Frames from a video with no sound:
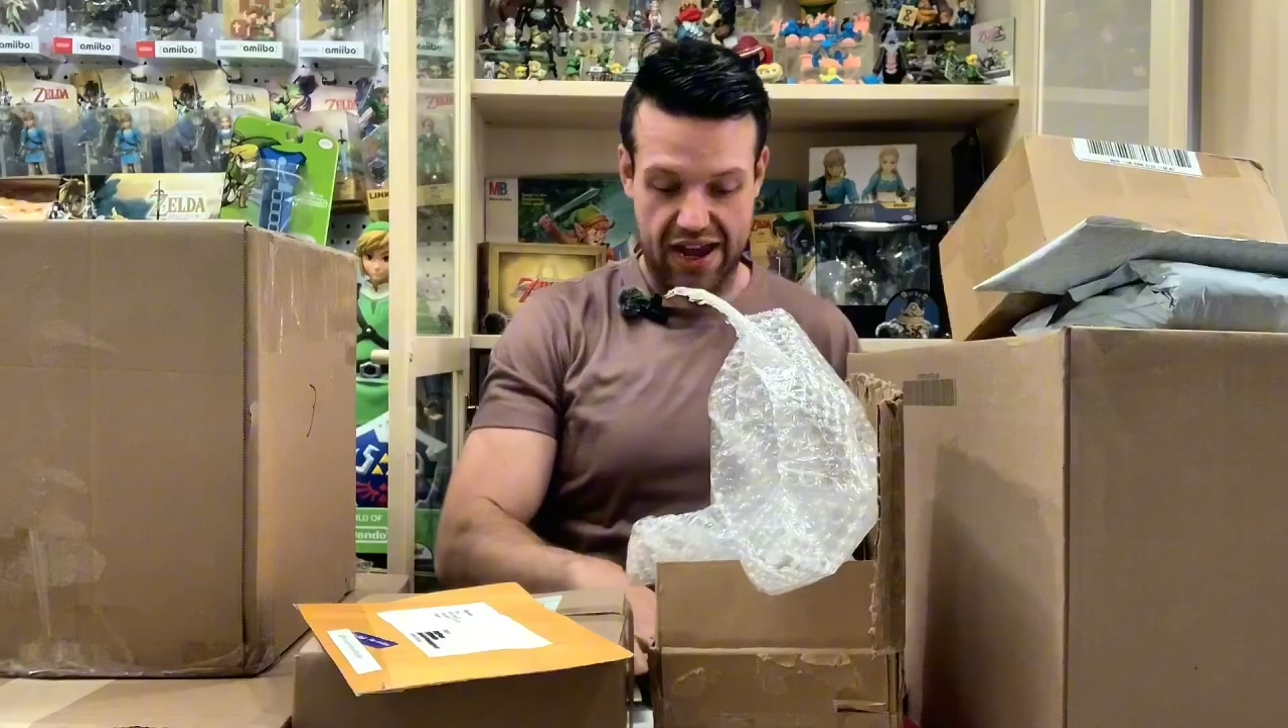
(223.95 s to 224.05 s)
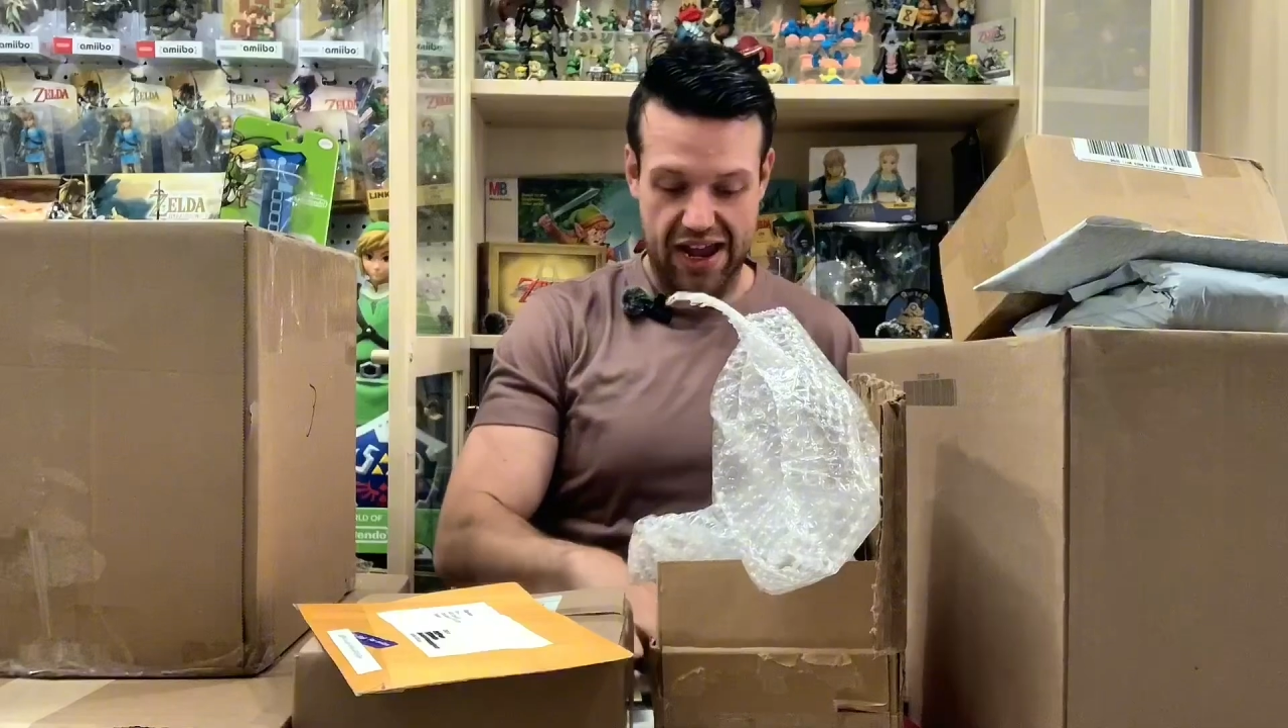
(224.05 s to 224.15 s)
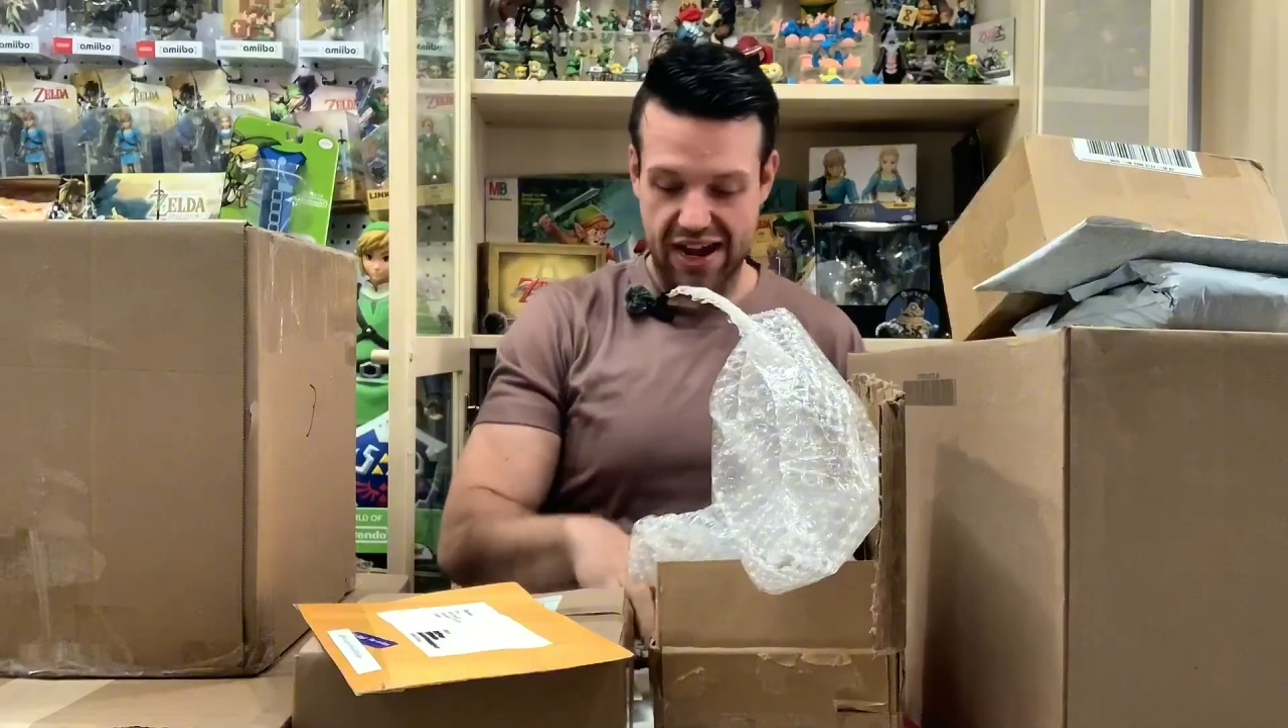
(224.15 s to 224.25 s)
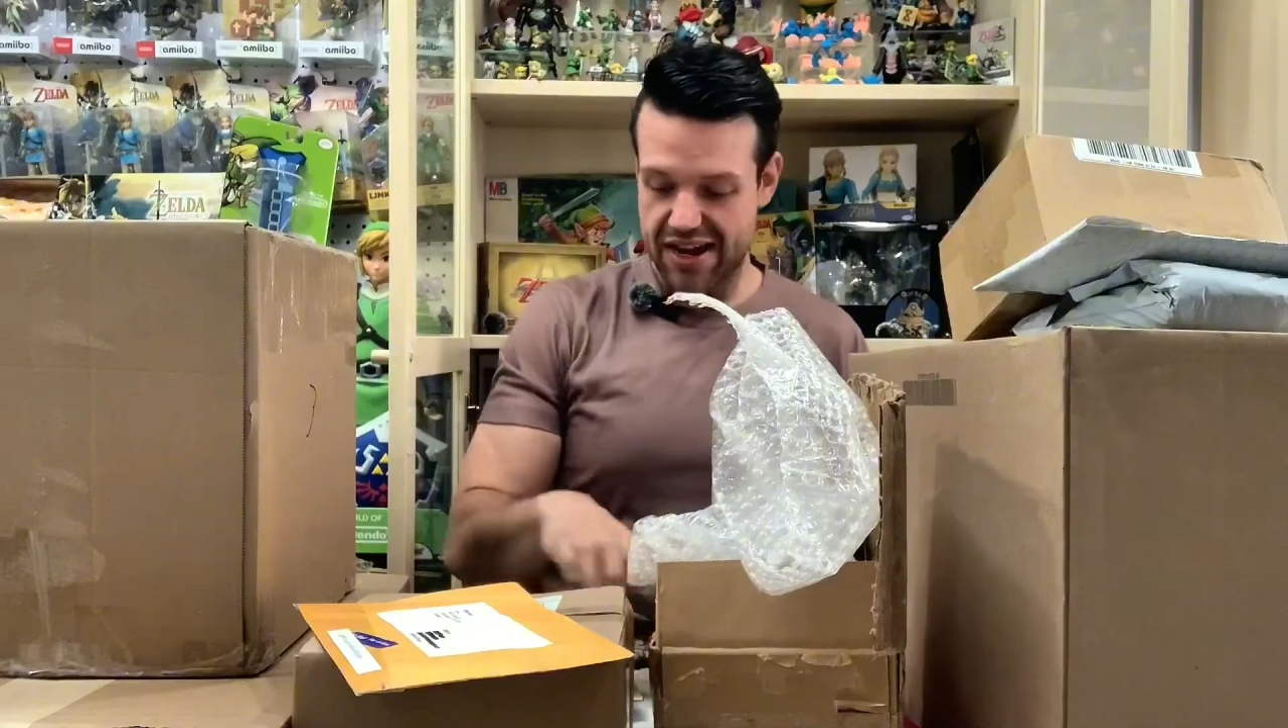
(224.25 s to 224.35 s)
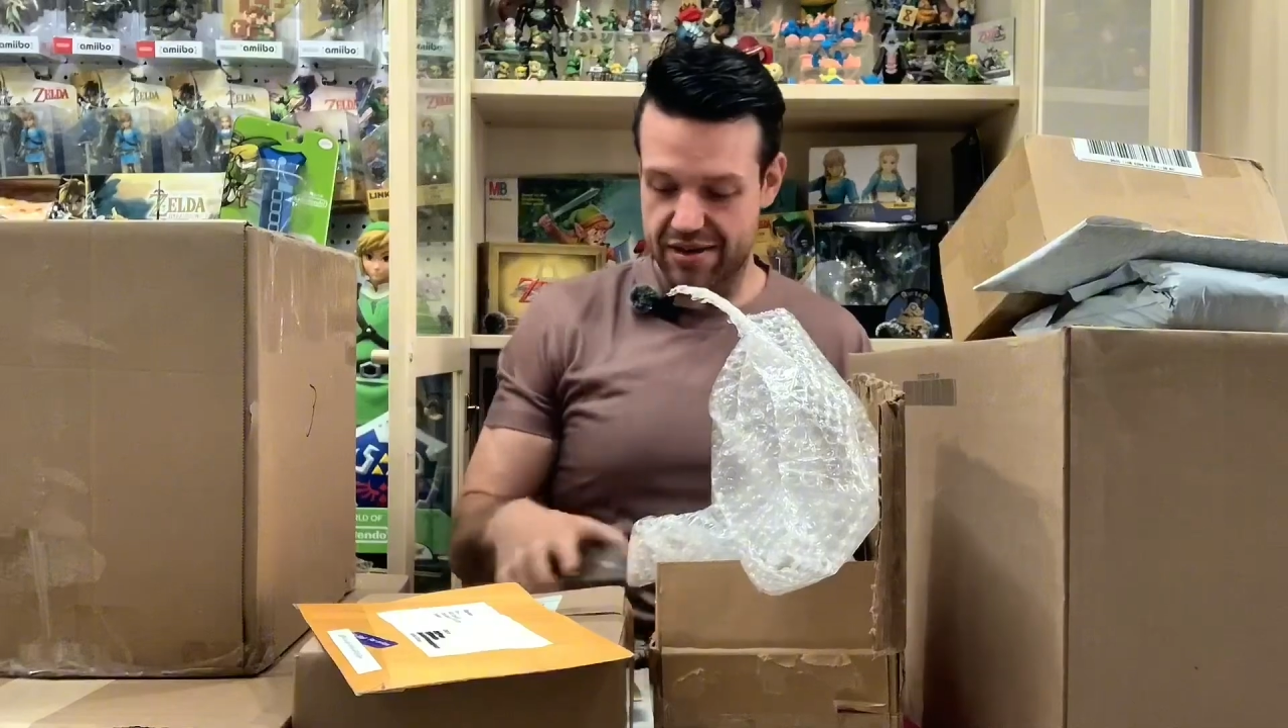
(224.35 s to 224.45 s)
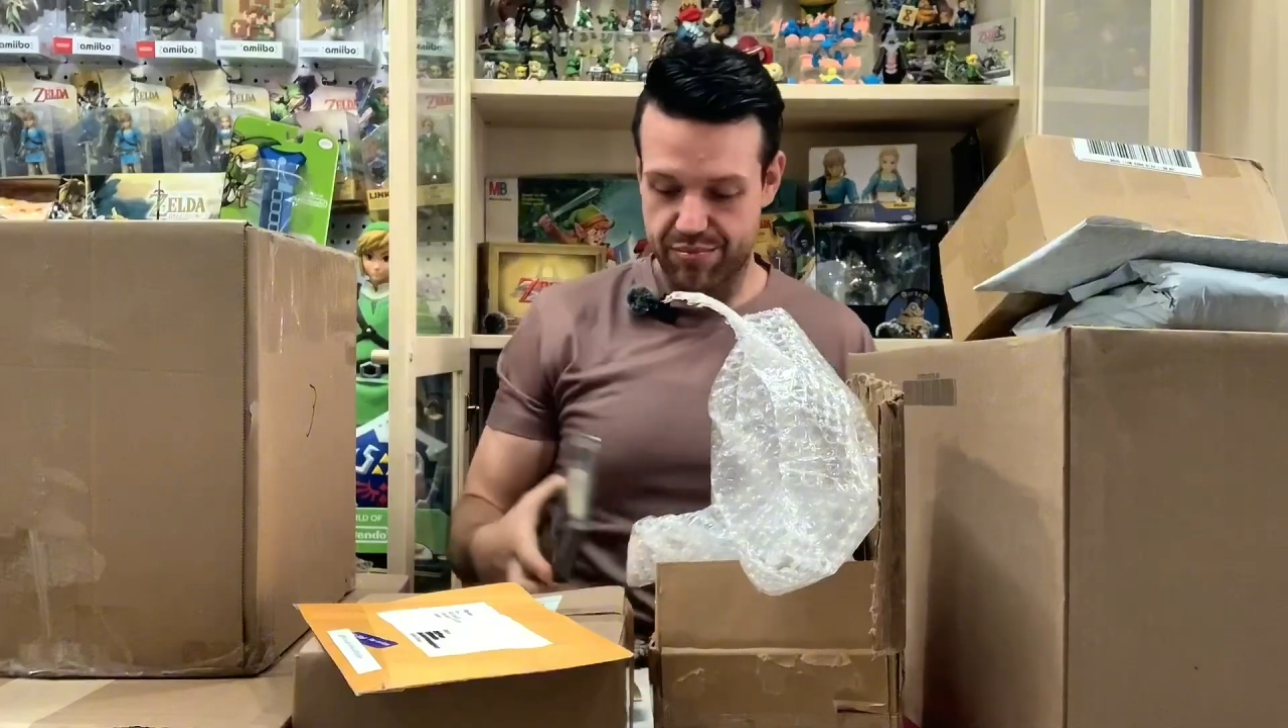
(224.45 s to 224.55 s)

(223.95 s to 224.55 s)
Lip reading: I